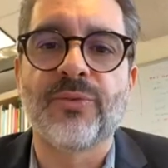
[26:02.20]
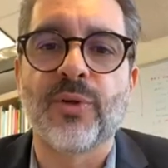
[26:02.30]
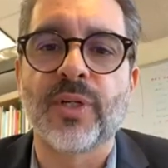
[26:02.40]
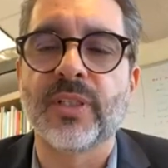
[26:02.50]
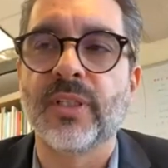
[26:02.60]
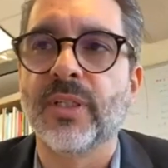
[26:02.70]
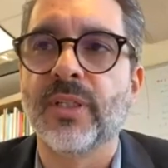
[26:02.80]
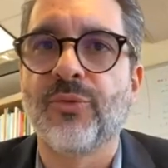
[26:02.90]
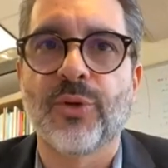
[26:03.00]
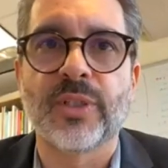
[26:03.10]
for the
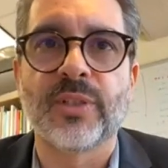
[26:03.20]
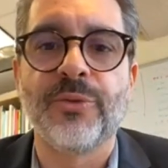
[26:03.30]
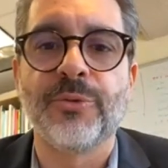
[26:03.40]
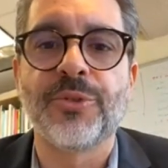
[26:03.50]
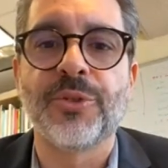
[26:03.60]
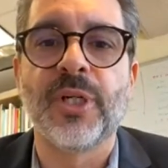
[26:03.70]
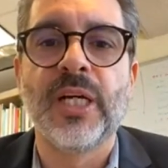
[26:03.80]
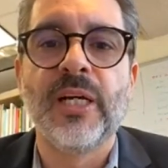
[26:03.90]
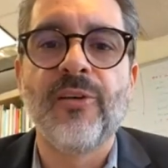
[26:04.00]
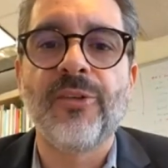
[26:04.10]
for the future.
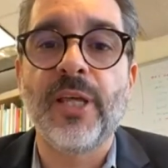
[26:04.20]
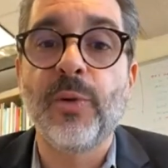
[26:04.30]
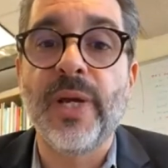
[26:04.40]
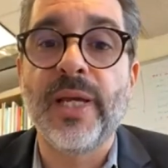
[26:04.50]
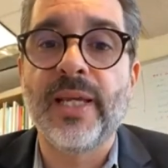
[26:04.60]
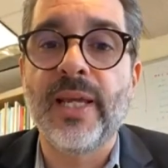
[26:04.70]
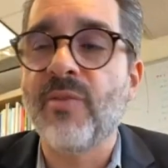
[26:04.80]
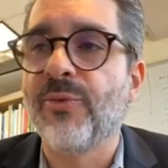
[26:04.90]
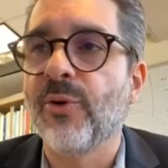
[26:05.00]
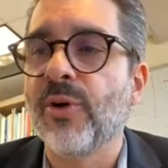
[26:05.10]
Thank you again
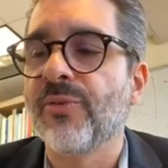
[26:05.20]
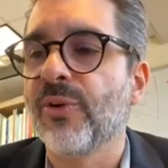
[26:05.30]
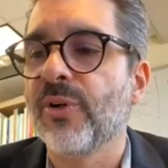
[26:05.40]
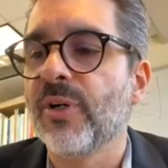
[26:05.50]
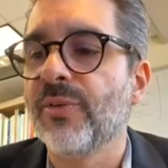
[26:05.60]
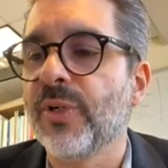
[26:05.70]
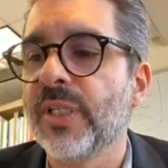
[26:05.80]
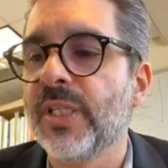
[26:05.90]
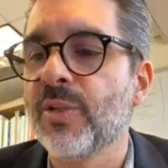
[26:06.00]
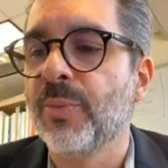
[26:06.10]
for for for
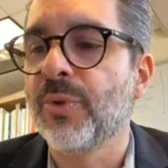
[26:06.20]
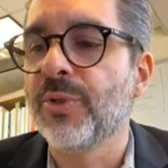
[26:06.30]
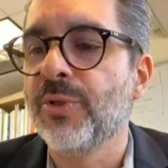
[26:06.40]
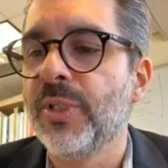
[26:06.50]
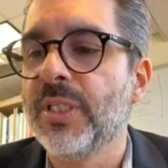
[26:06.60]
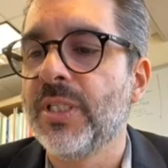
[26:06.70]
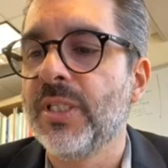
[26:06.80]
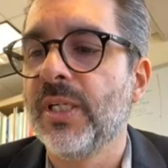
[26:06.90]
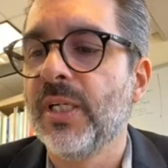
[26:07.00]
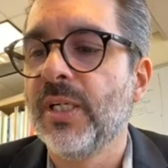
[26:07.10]
this
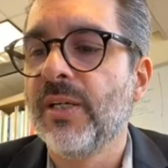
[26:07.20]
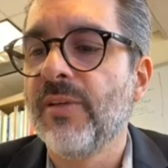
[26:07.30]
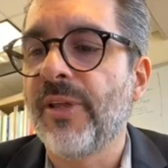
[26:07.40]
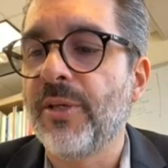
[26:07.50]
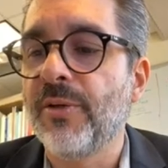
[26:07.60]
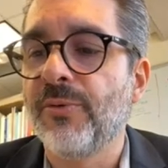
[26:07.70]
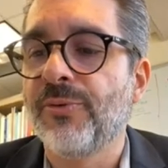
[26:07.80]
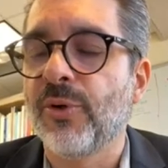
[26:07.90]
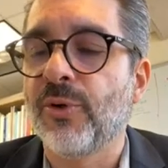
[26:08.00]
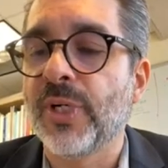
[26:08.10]
opportunity. Thank you
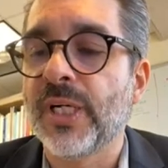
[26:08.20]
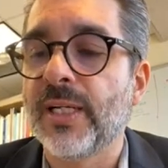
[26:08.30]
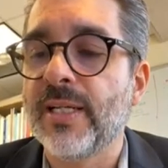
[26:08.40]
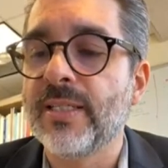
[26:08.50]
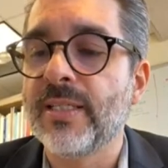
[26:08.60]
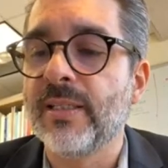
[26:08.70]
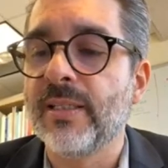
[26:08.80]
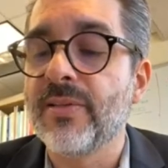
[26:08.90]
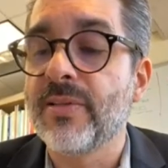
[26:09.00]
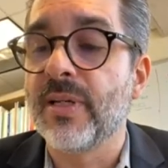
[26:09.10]
for organizing
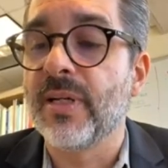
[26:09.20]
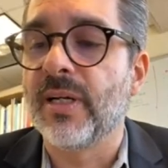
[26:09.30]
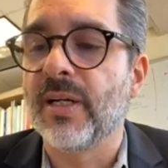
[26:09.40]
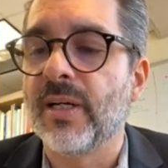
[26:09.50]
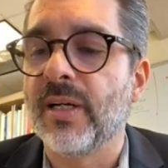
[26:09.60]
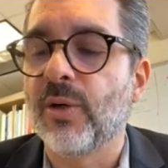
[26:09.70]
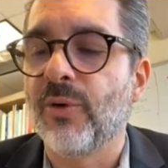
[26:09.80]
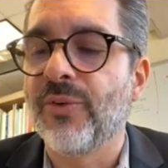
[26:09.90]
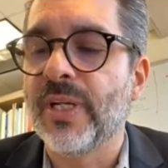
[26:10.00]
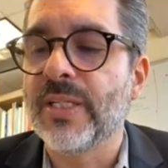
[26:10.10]
this uh, uh
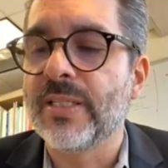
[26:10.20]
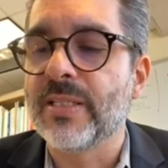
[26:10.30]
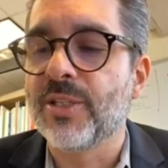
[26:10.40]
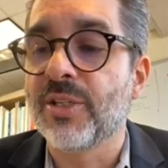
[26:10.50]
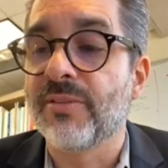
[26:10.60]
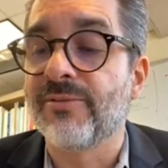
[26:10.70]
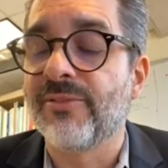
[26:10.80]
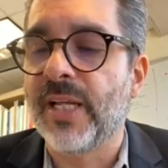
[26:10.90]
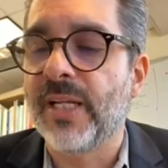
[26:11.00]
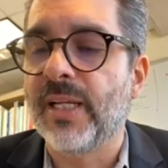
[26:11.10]
conference in such a
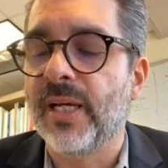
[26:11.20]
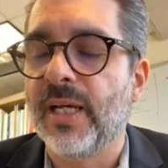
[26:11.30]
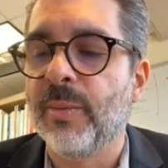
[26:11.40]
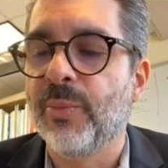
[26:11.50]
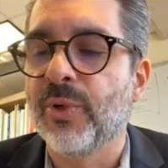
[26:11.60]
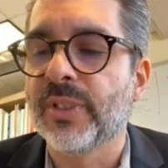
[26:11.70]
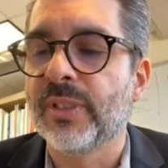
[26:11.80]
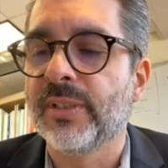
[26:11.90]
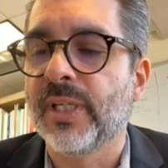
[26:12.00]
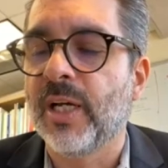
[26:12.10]
very uh,
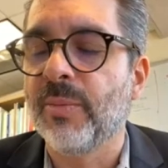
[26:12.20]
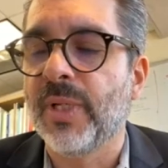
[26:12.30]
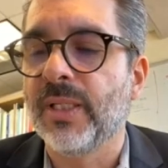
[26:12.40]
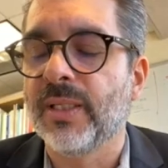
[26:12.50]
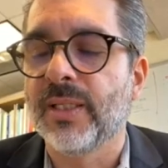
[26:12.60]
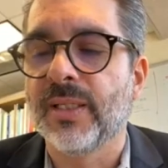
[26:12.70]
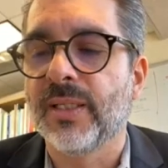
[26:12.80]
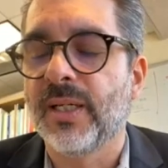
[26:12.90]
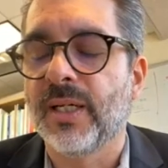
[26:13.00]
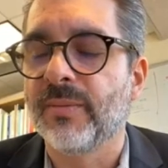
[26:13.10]
important time. And uh,
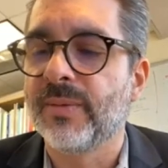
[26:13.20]
uh